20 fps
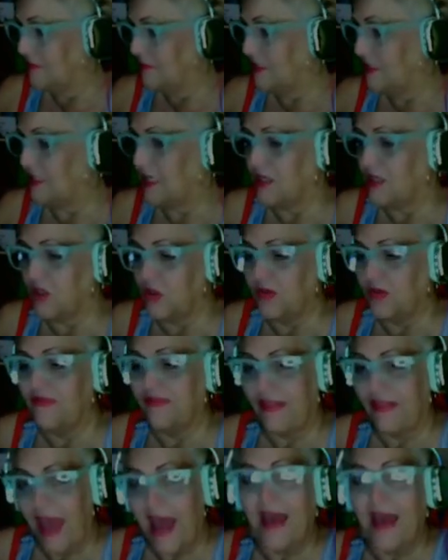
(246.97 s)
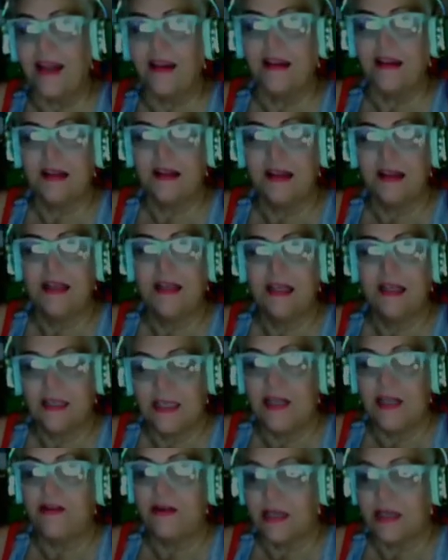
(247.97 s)
stay tuned for that, et
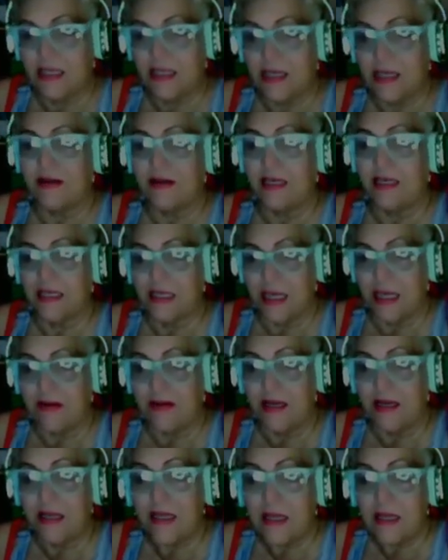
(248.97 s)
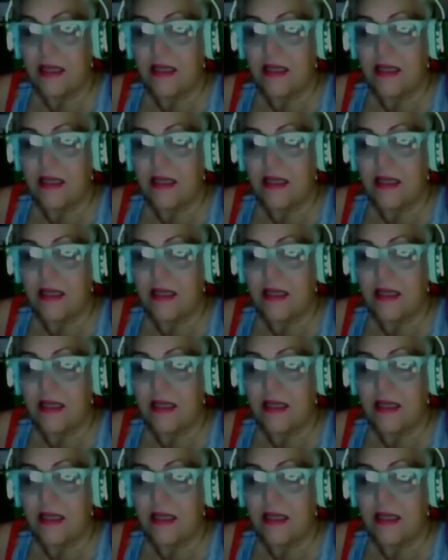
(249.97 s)
cetera, et cetera, et cetera.